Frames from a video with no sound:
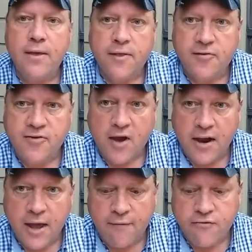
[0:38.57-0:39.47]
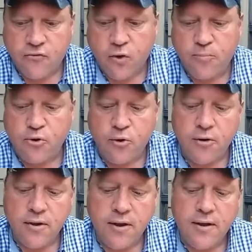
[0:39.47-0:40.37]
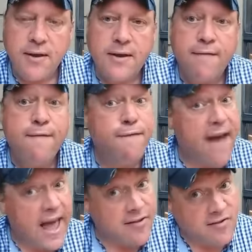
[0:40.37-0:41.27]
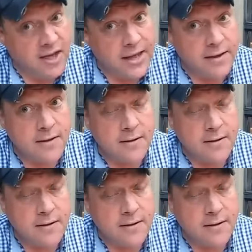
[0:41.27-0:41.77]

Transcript: the study of Scripture, fasting,